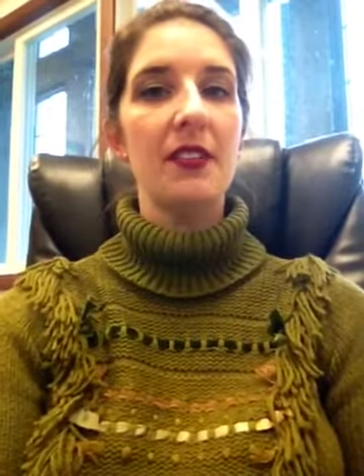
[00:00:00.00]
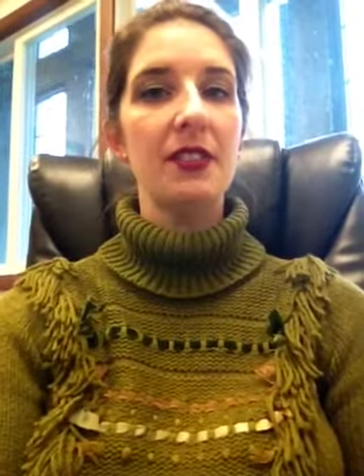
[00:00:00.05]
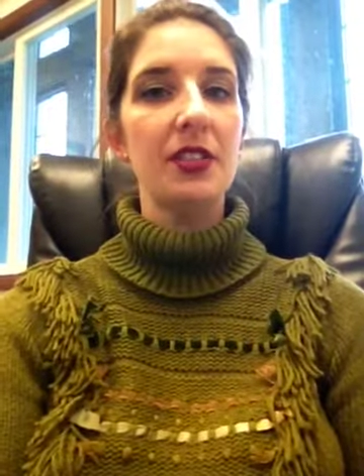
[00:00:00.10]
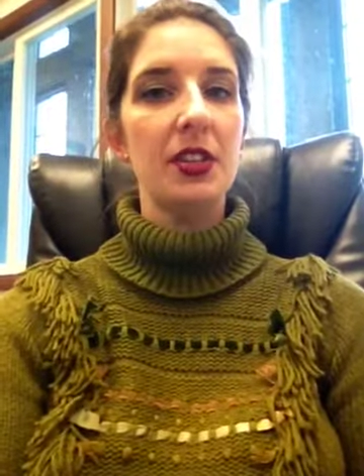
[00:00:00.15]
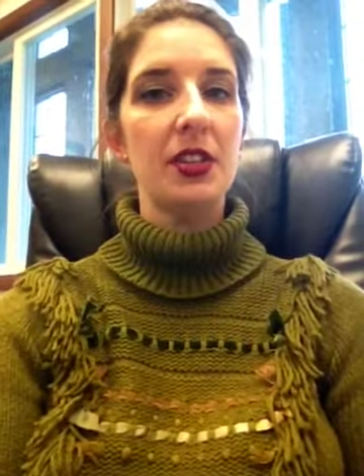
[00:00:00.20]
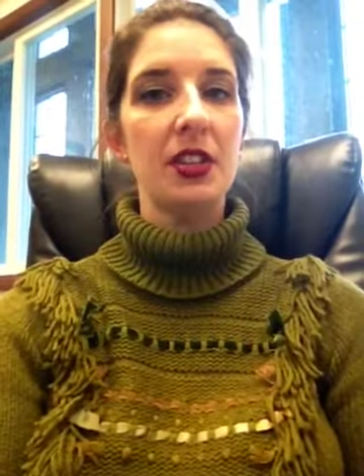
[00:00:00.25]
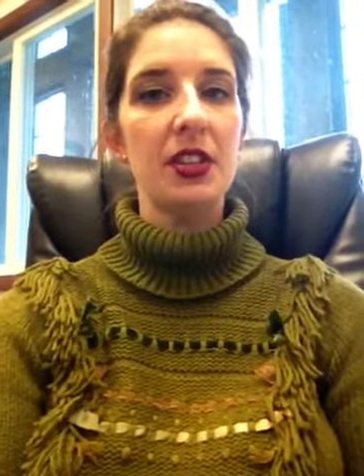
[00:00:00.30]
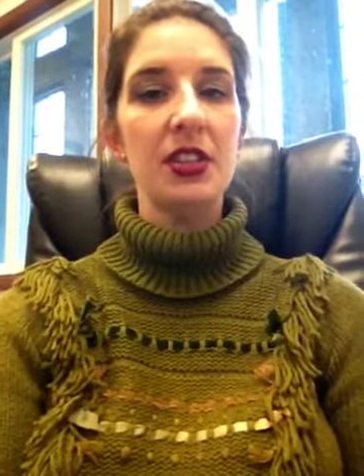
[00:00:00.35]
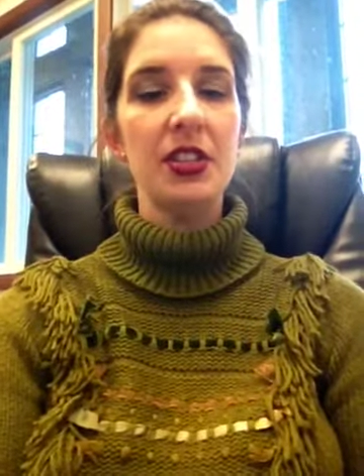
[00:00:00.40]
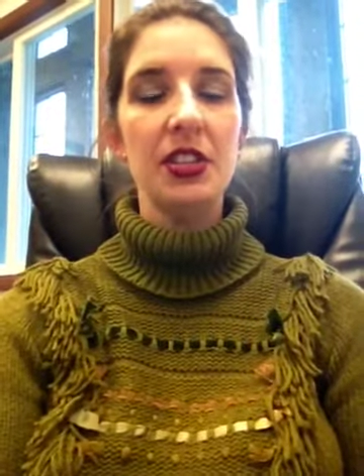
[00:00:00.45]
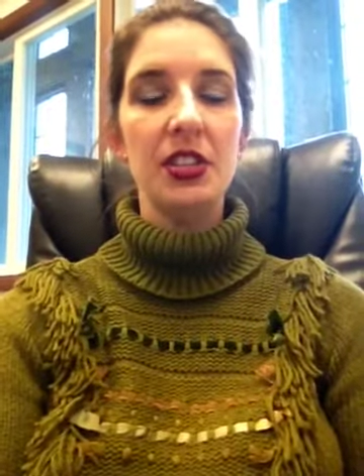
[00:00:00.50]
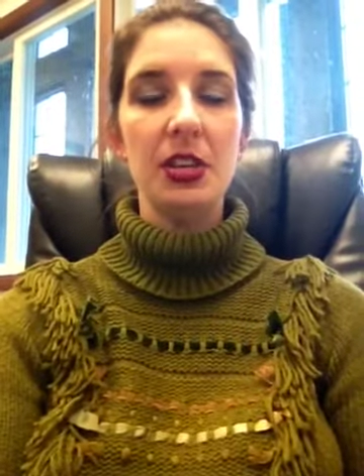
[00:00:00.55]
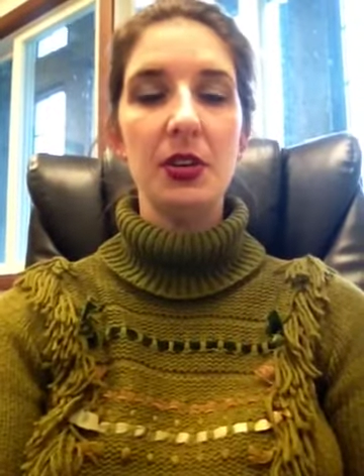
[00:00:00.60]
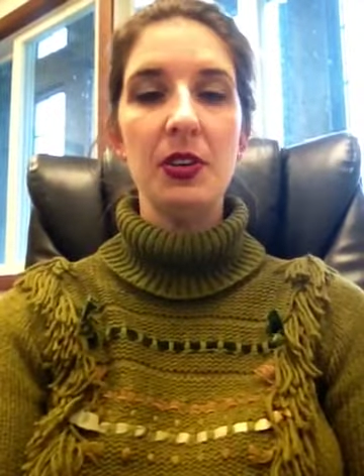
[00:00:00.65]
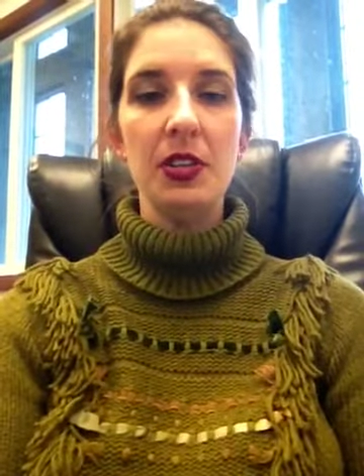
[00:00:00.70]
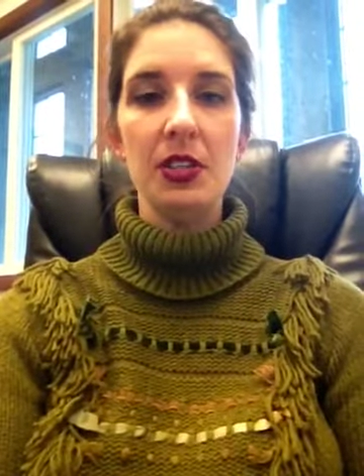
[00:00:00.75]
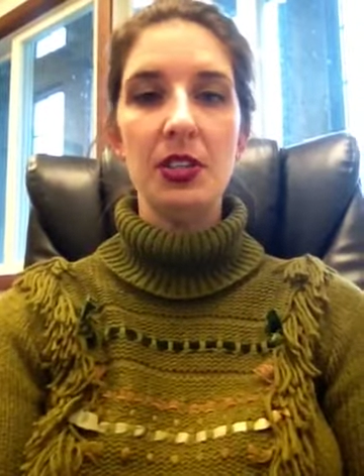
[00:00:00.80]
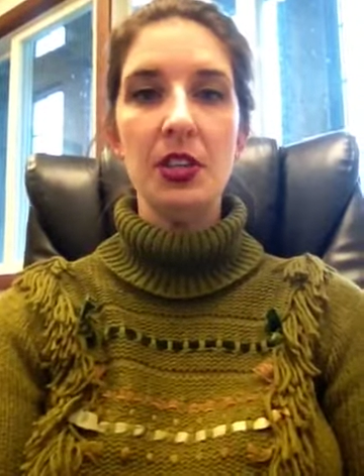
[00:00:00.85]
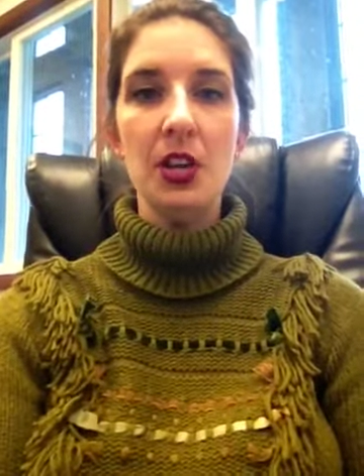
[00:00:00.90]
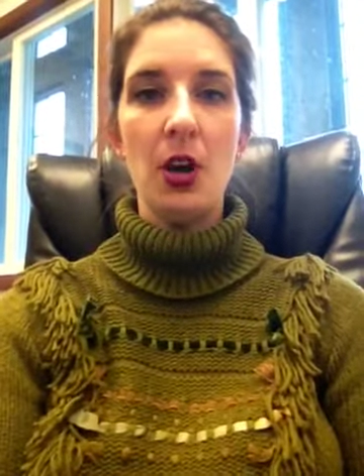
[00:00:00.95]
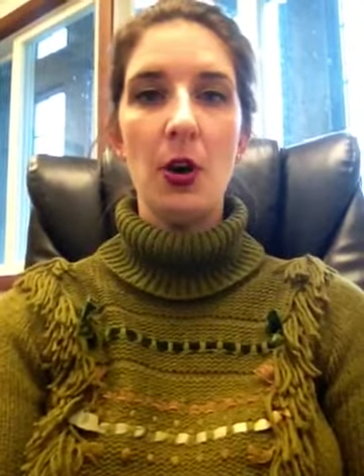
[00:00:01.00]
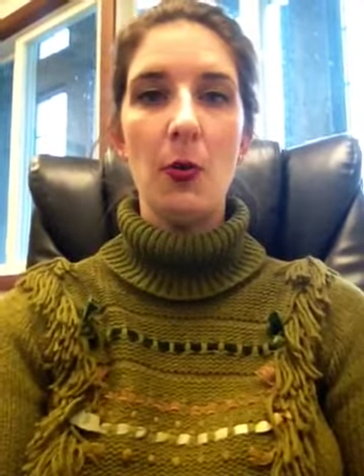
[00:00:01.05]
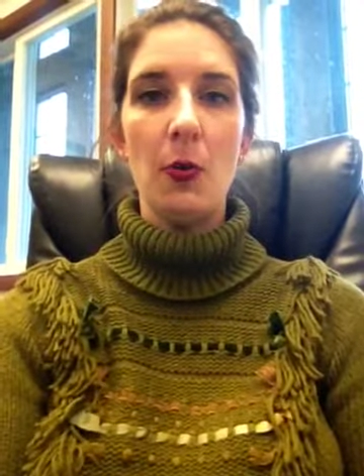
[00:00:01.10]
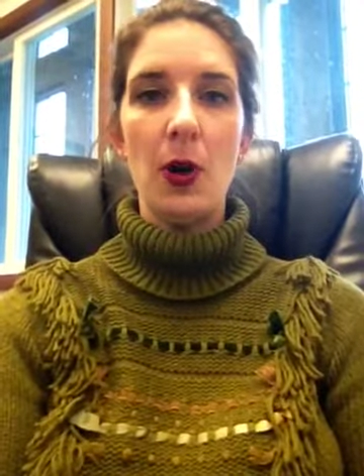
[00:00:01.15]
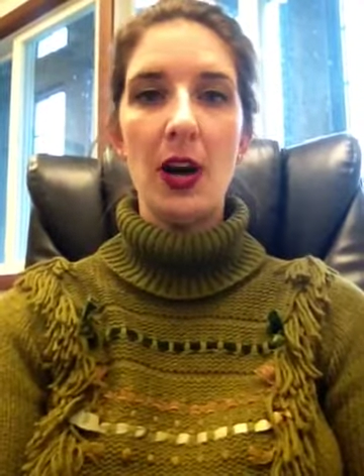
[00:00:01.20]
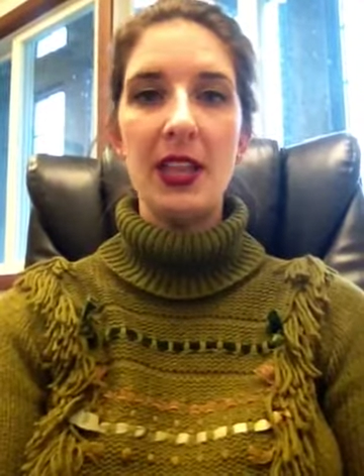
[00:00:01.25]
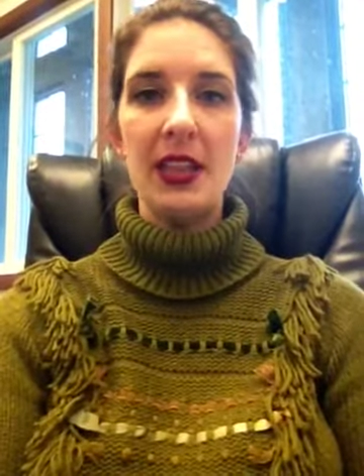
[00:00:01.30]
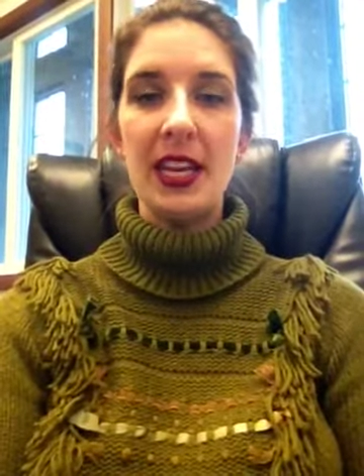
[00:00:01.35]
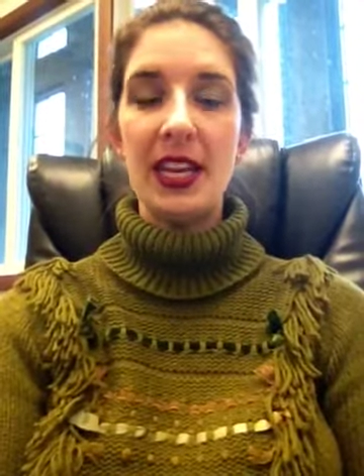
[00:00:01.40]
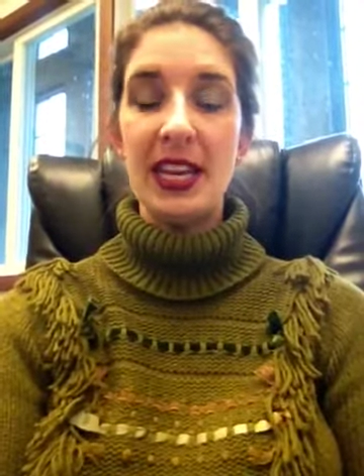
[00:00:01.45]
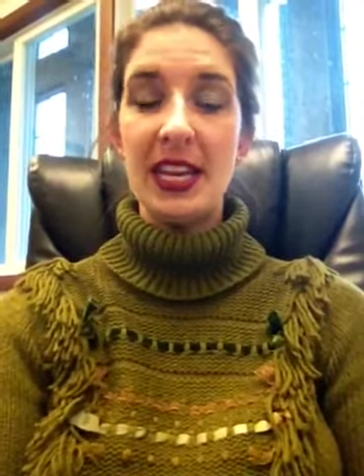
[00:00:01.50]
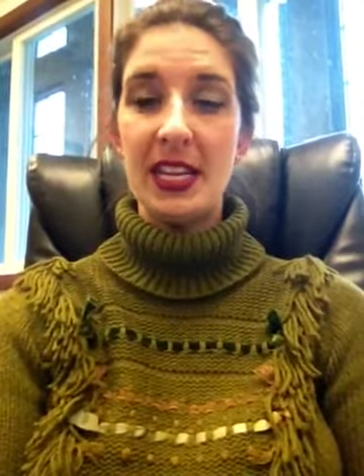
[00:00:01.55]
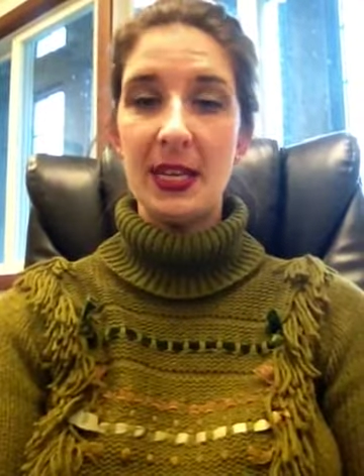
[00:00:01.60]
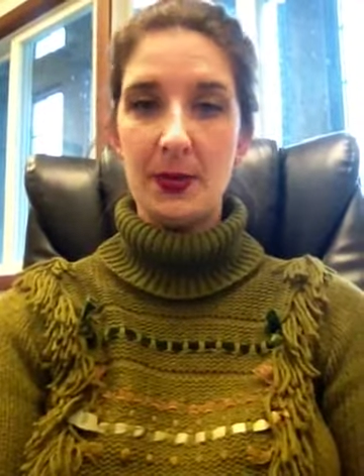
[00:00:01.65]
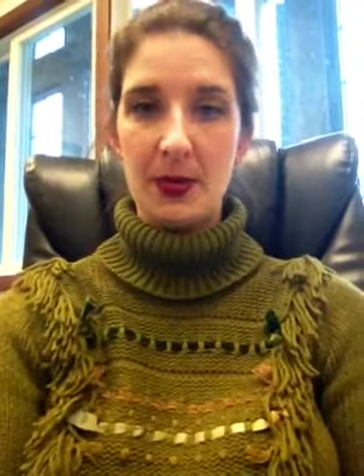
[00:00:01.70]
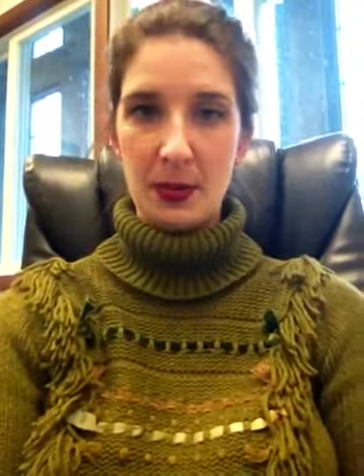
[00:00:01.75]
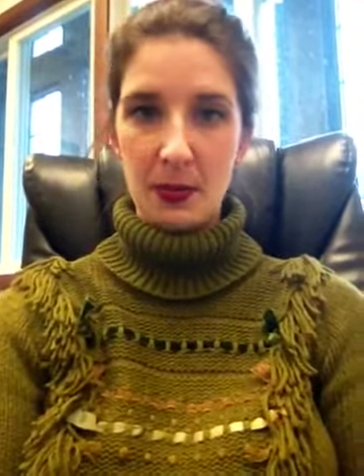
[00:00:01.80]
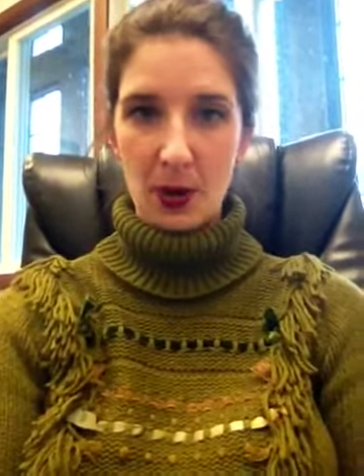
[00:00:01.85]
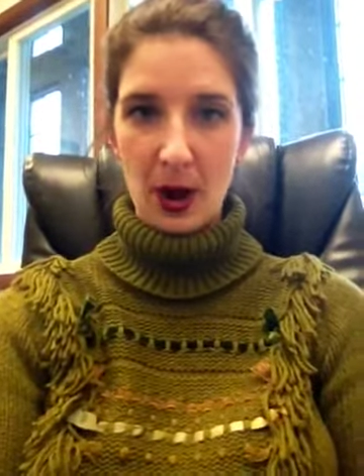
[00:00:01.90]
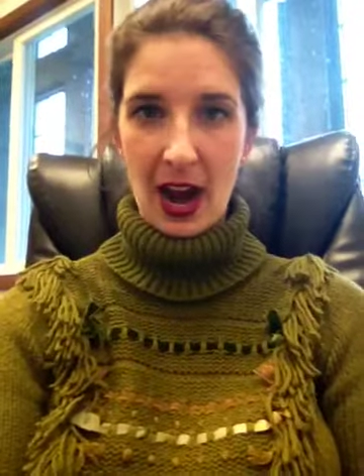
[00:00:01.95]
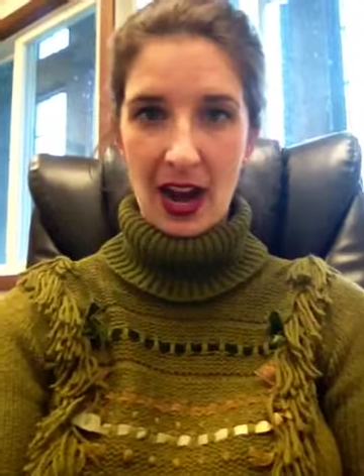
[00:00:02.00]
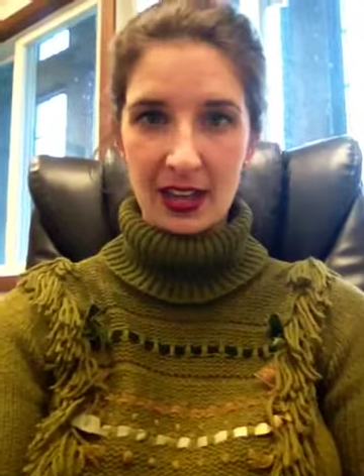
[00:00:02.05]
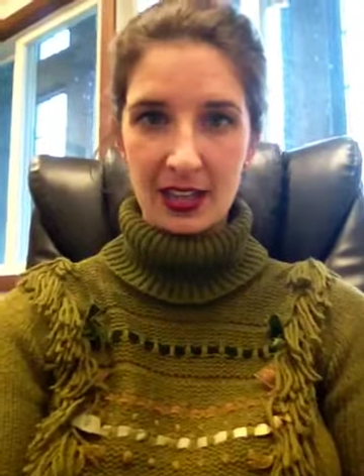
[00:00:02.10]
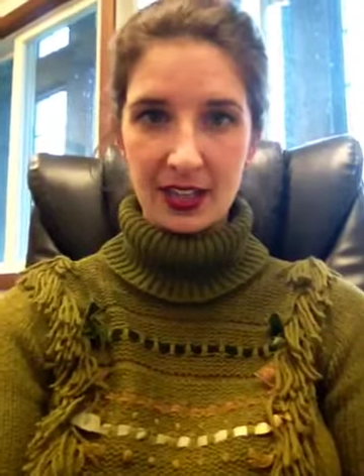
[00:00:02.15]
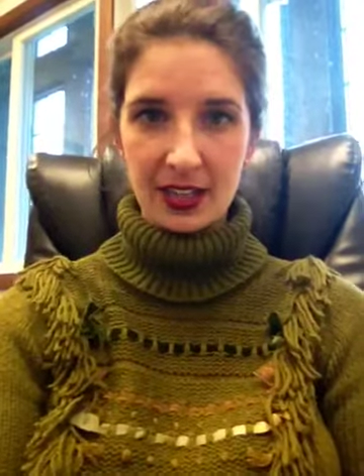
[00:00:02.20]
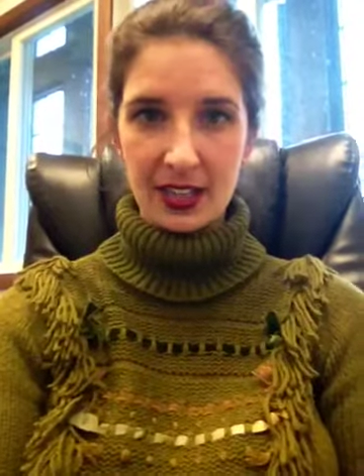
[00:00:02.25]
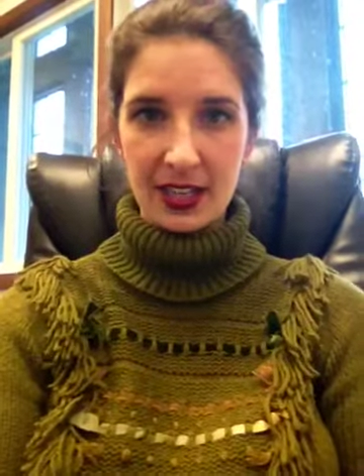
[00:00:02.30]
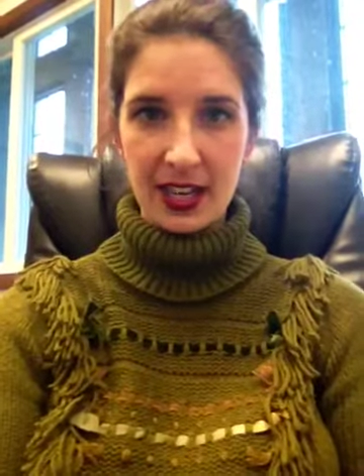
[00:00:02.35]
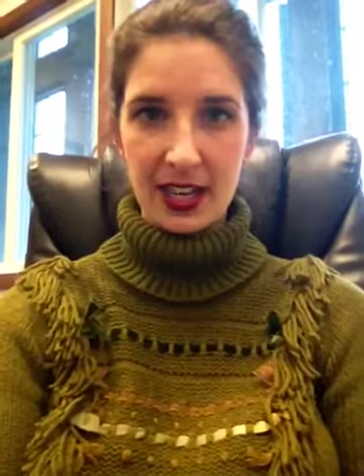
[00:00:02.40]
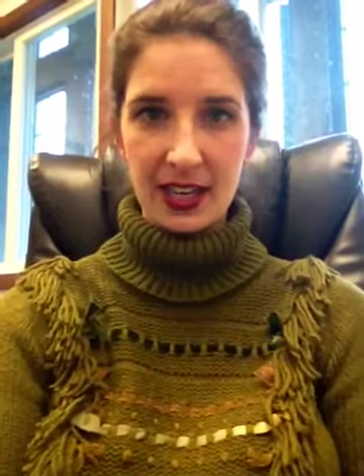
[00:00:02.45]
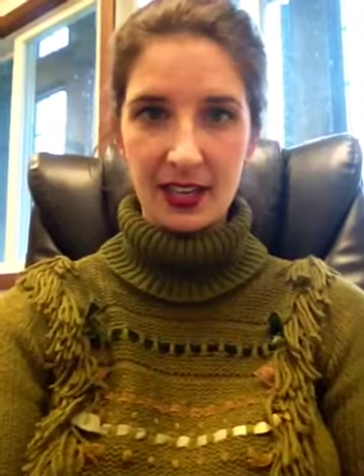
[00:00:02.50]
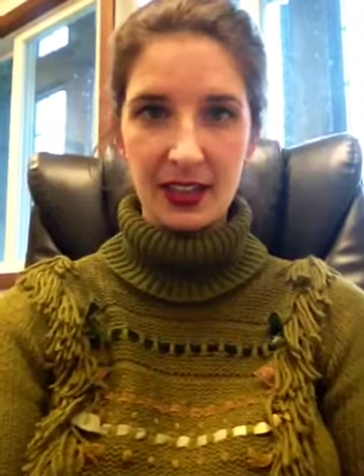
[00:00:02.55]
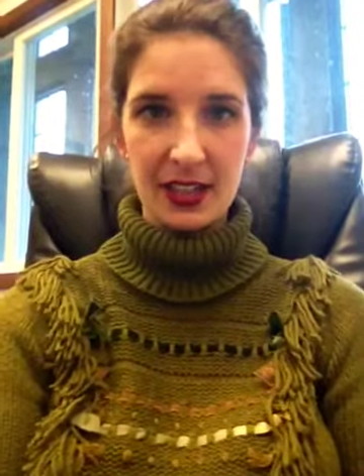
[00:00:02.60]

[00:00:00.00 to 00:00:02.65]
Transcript: so that the students know what they need to be practicing.